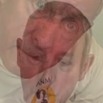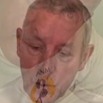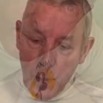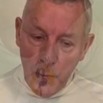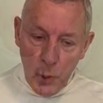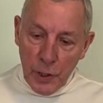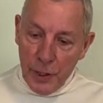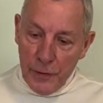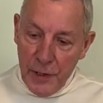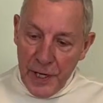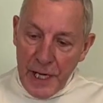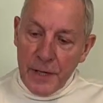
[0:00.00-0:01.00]
So when we're looking at the
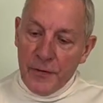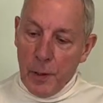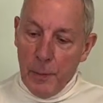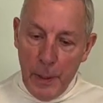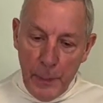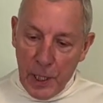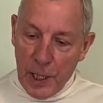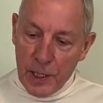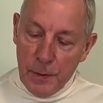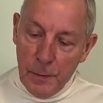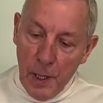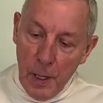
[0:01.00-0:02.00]
need for a
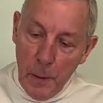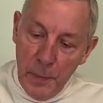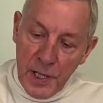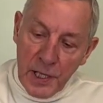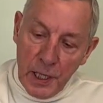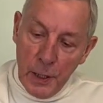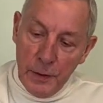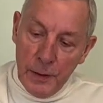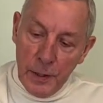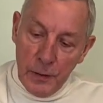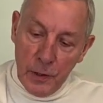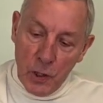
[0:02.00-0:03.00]
manipulation, basically
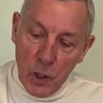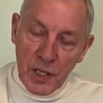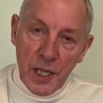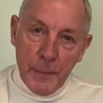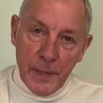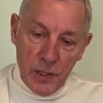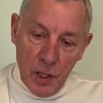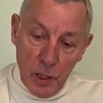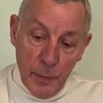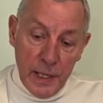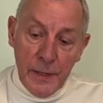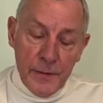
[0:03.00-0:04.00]
the concept is, or the
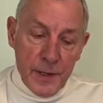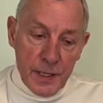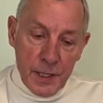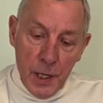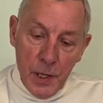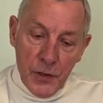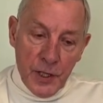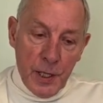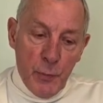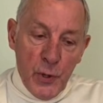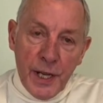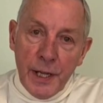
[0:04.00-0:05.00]
belief is, that you're
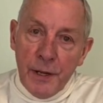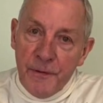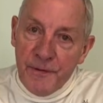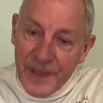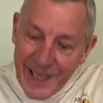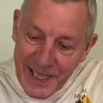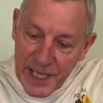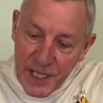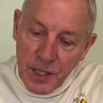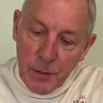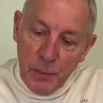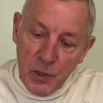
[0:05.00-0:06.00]
breaking a
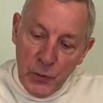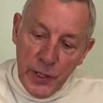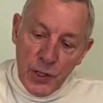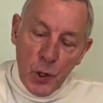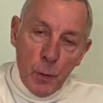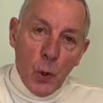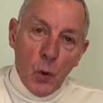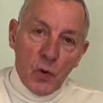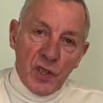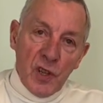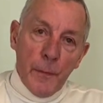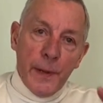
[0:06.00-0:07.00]
fixation between two bones
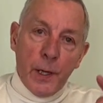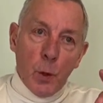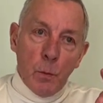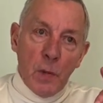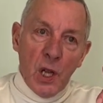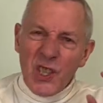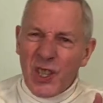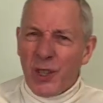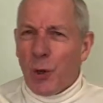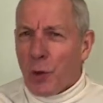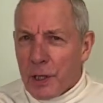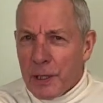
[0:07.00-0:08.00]
that have become
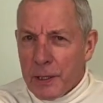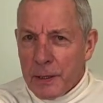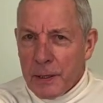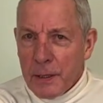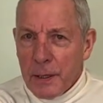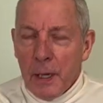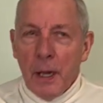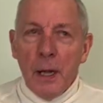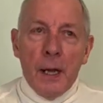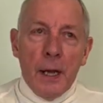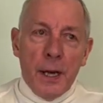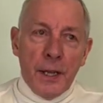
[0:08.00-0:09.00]
stuck.
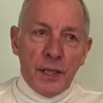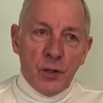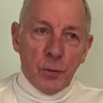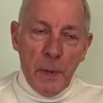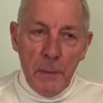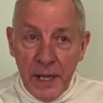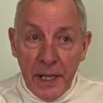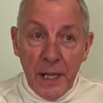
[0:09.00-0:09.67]
And it's took me many